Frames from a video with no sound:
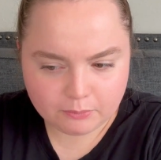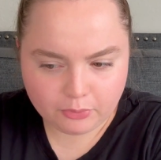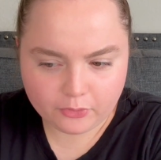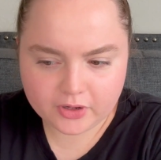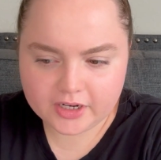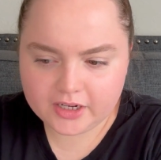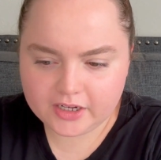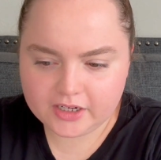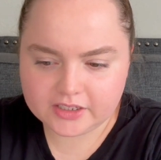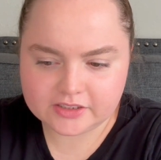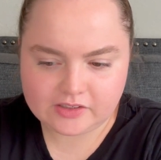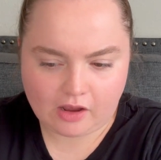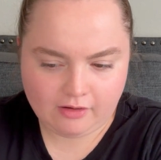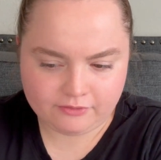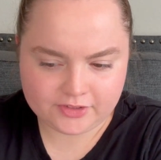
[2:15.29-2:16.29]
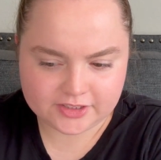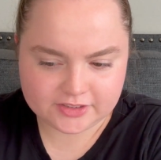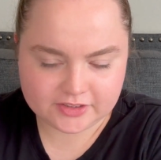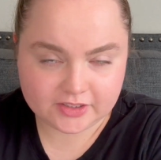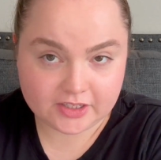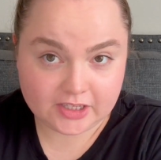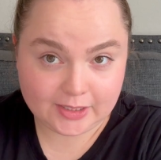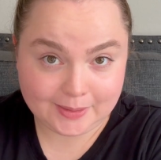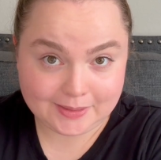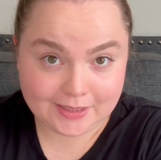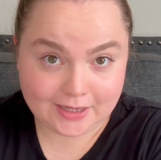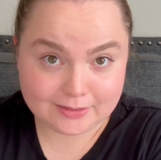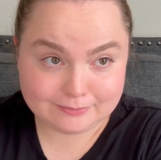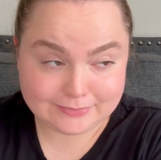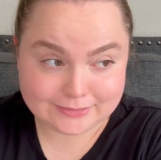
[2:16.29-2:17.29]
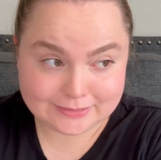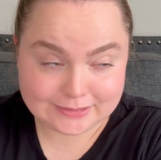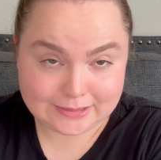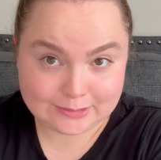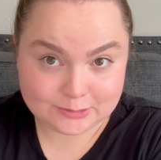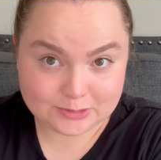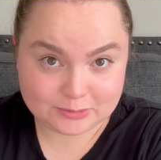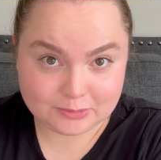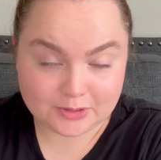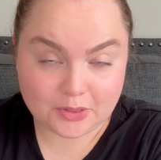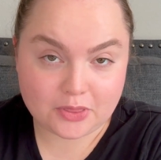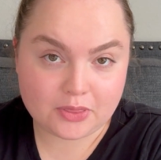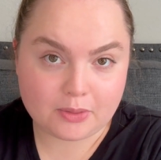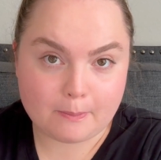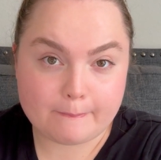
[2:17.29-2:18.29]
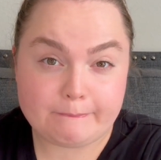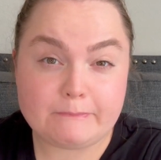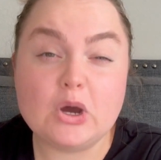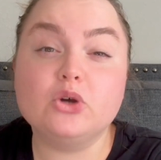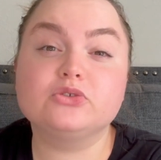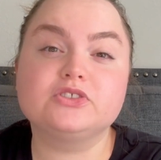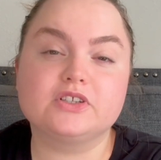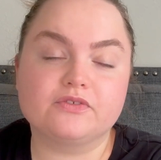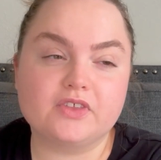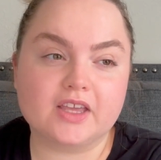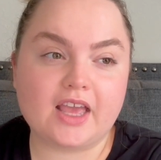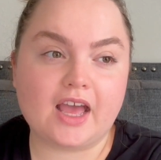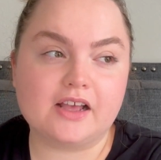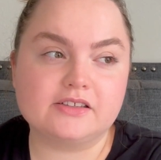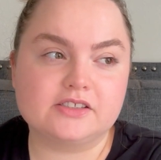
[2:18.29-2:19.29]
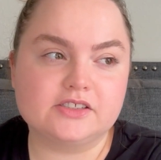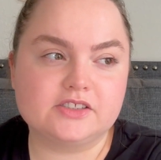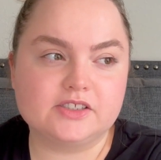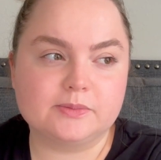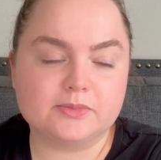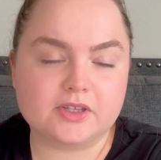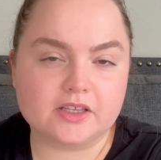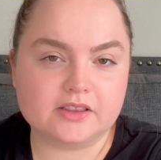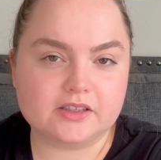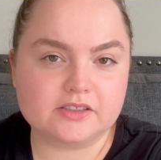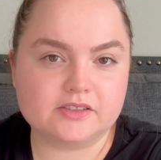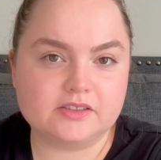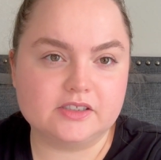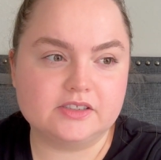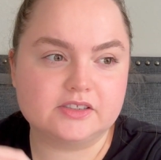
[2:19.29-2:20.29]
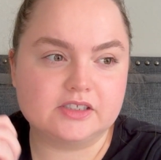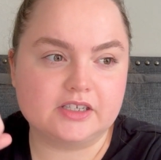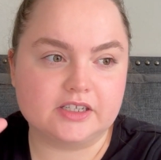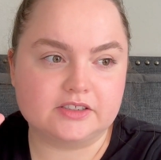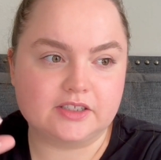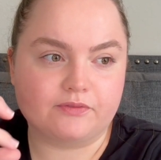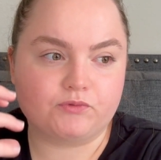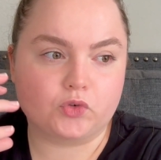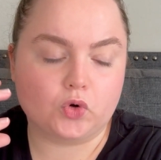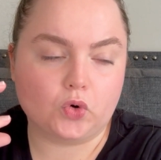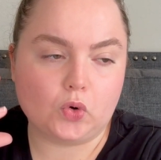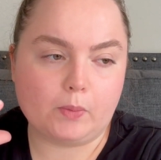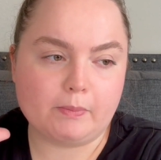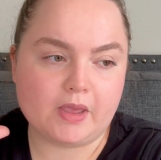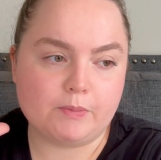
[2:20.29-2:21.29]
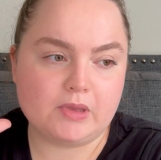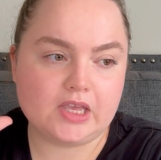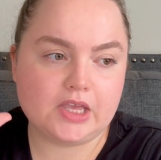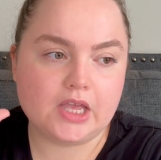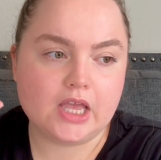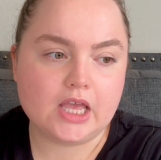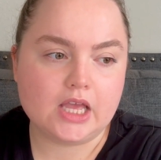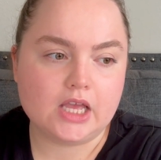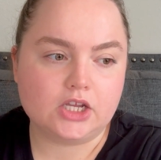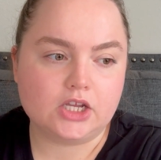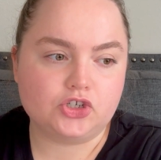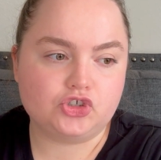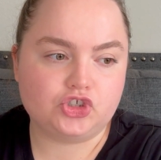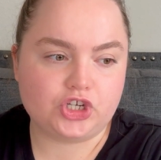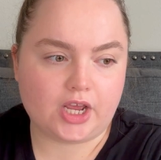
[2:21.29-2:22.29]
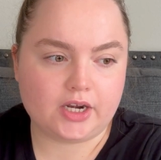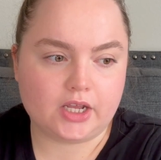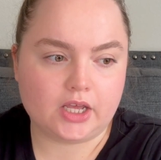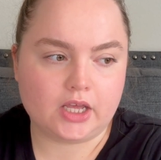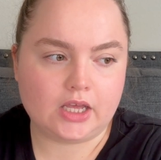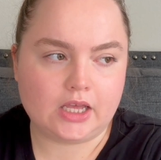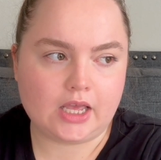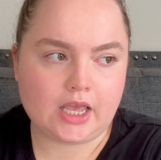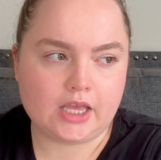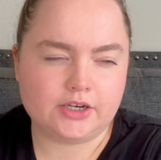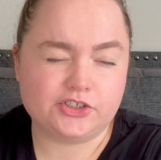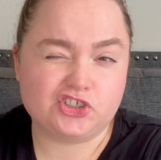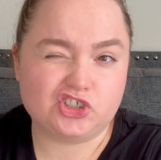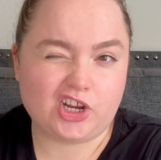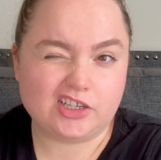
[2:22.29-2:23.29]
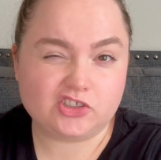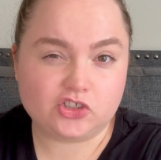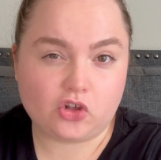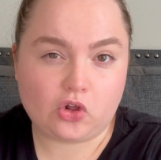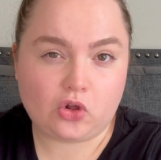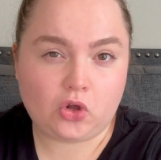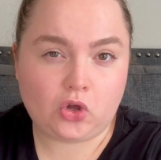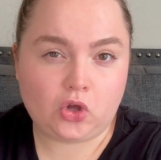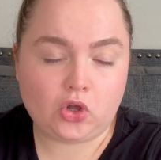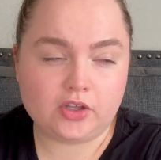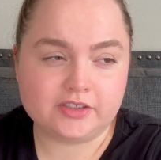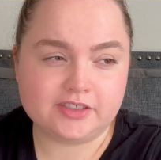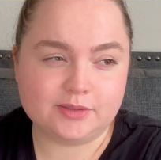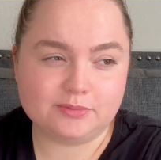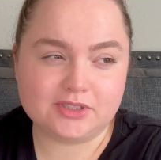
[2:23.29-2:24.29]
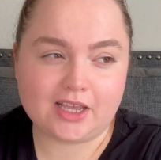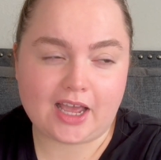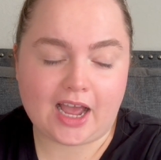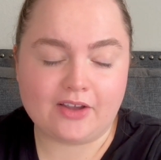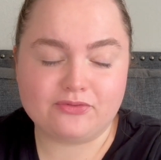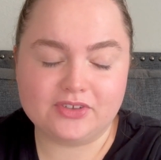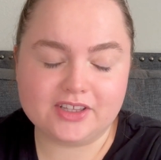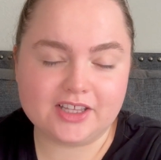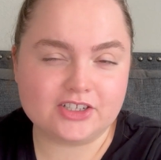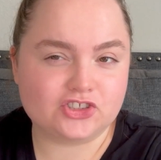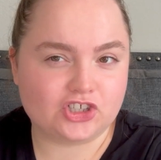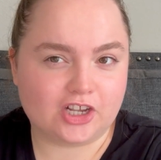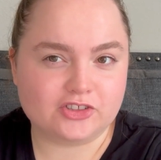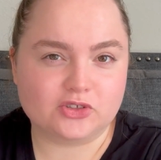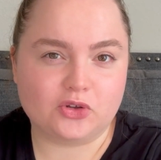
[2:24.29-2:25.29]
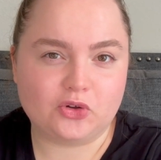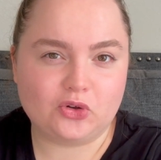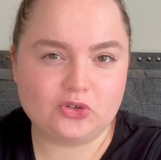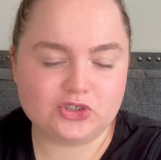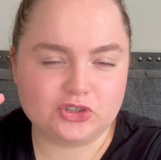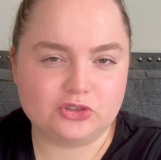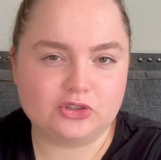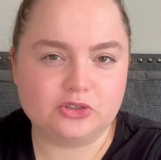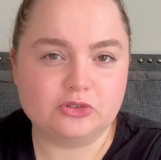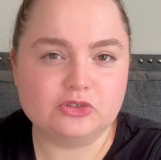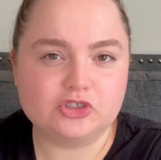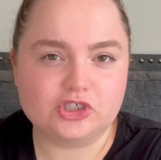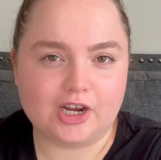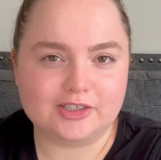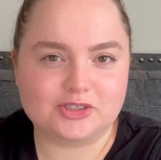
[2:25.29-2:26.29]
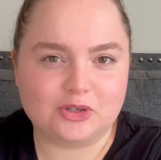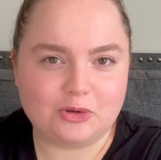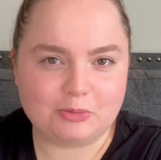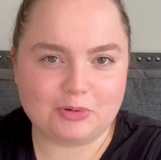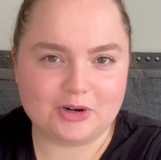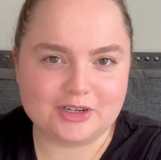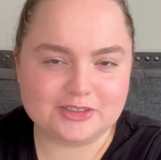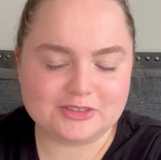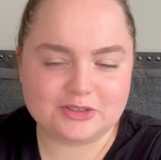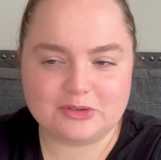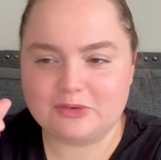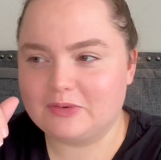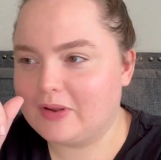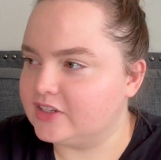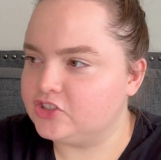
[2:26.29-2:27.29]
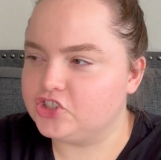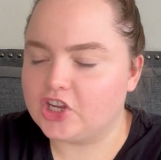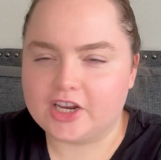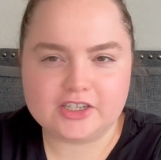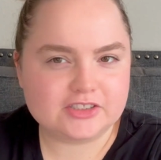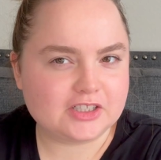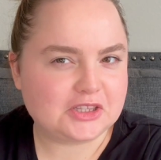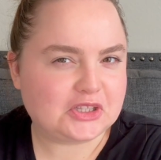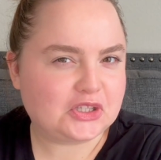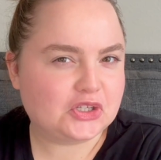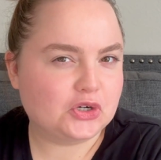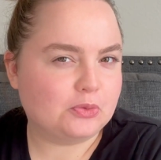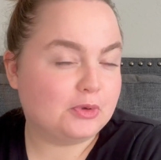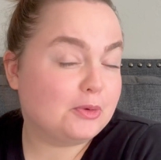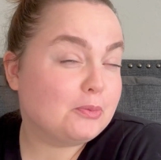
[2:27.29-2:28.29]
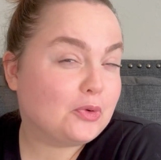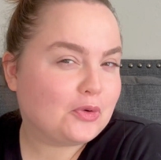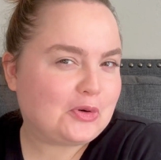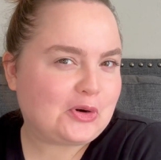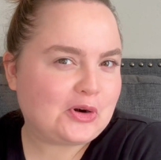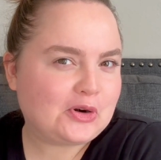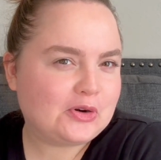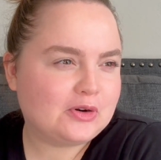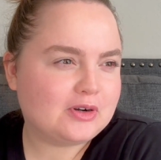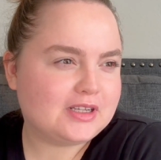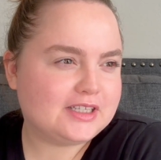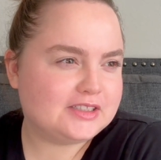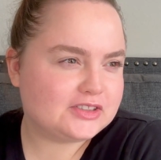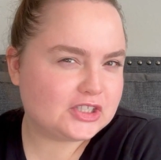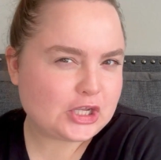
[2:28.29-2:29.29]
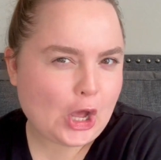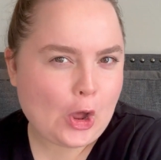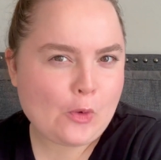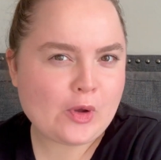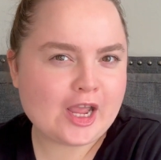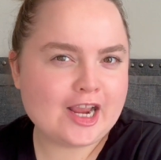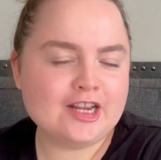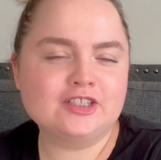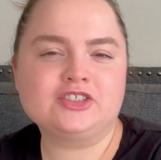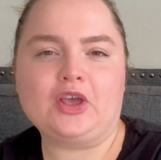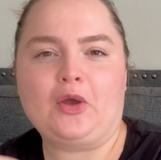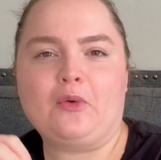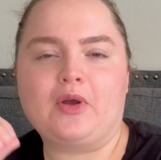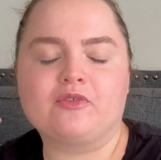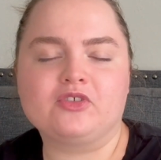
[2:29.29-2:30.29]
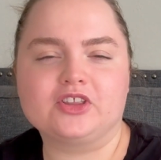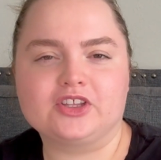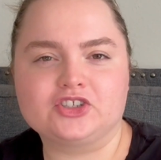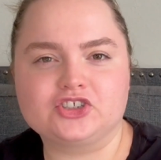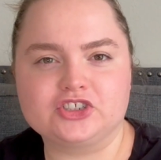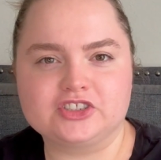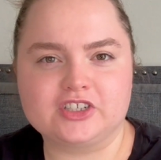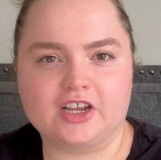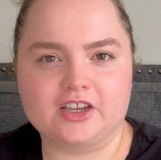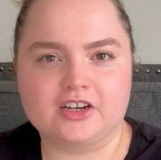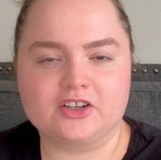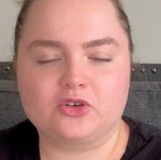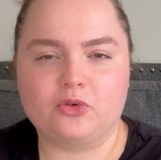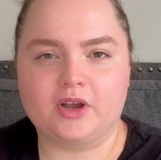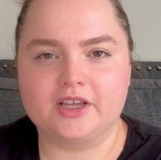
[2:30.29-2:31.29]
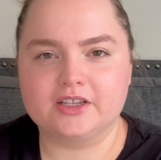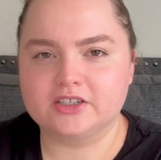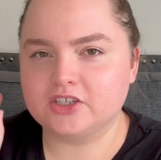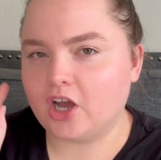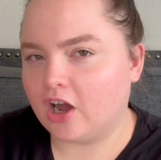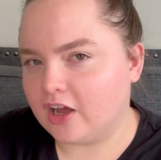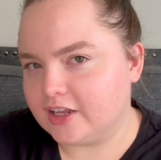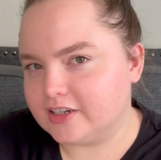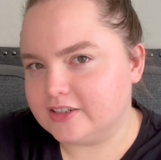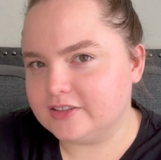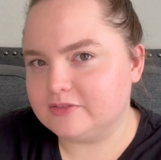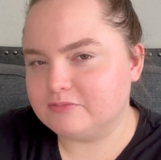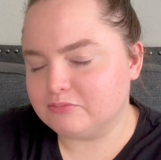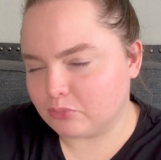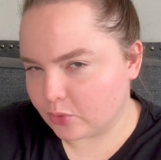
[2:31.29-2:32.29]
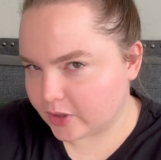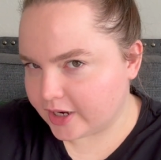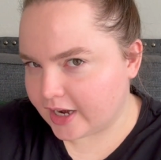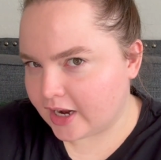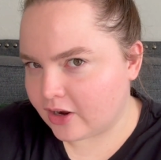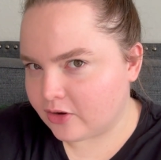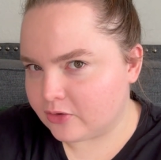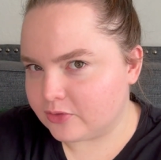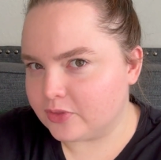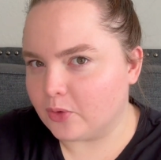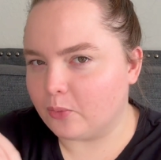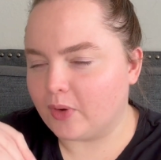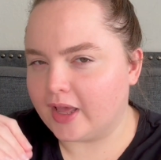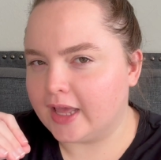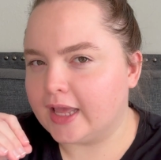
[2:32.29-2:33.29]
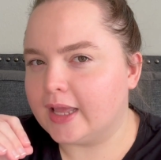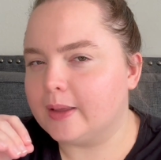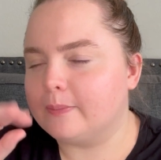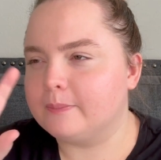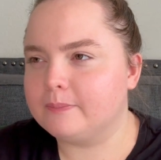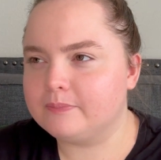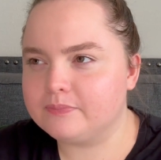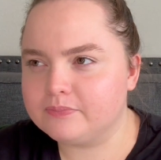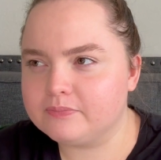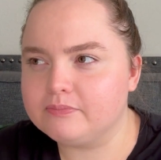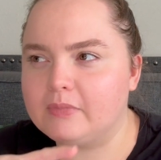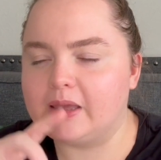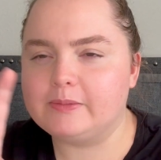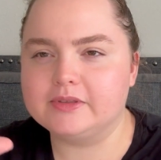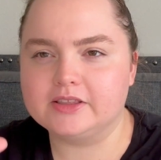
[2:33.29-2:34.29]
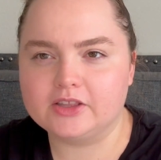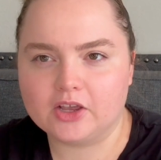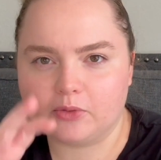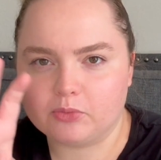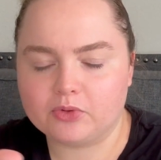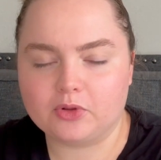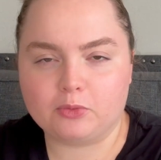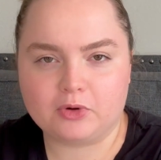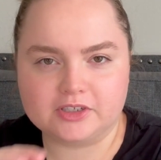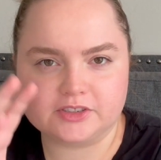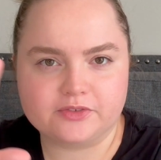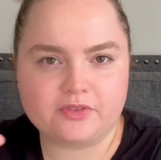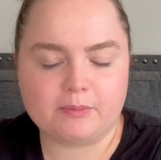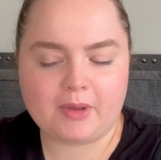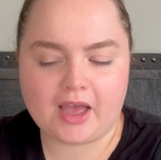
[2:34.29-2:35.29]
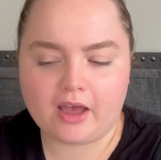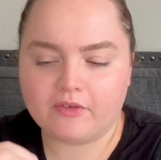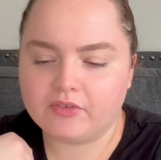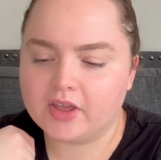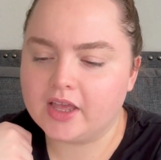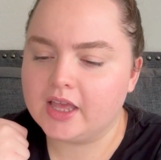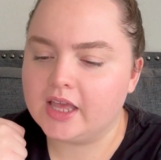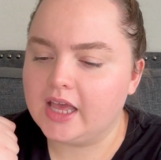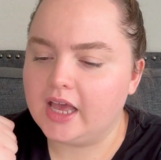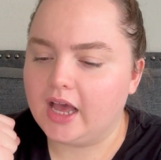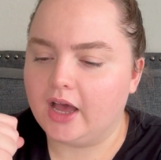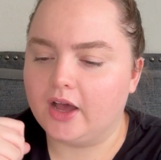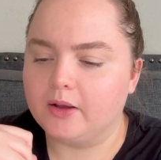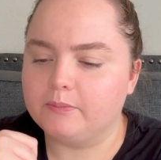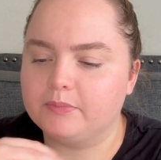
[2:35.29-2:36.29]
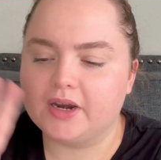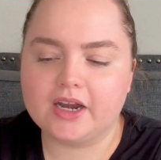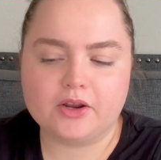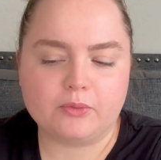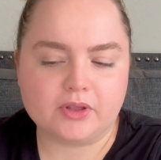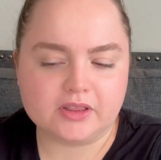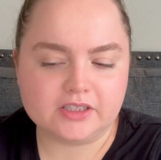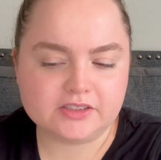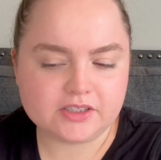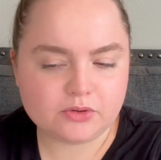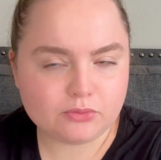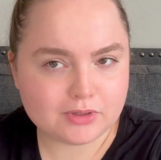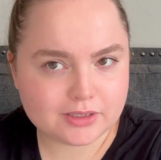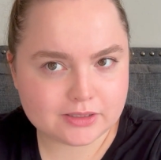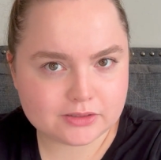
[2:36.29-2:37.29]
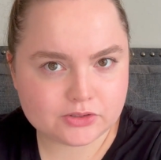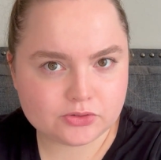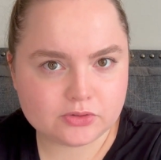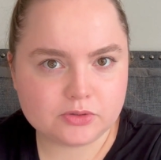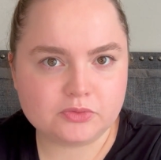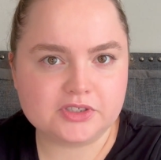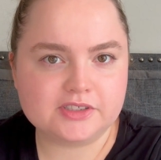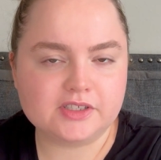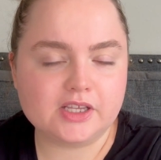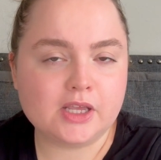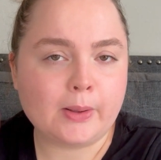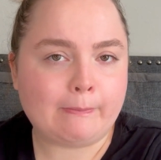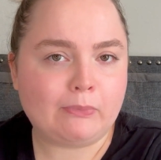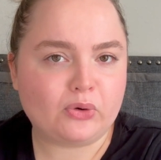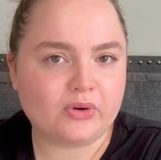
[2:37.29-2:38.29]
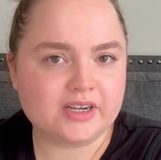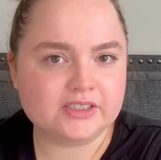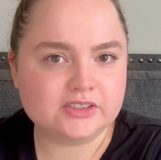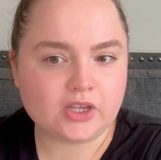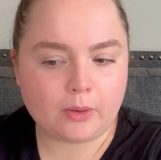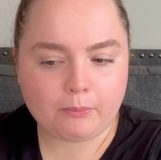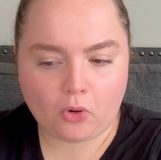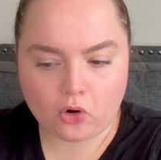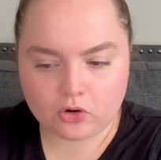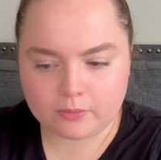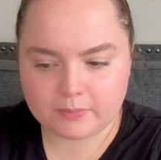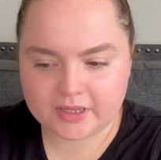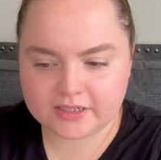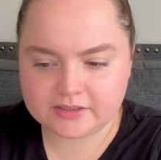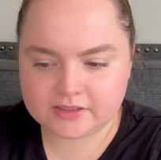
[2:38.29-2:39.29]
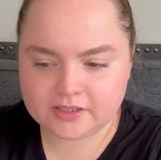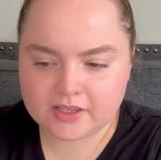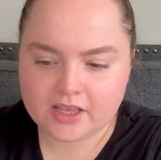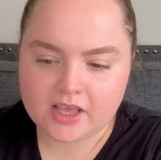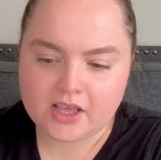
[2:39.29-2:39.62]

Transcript: Brynn is obviously kind of on the outs with most of the cast, it seems like, this season, except for maybe Jenna and Jessel. It seems like, I feel like Jessel, she'll lose Jessel pretty soon. Jenna's a little bit more easygoing, so I feel like she's not gonna quite cut Brynn out the way maybe the rest of them have. But anyway, let's get right into it. We see Brynn's apartment.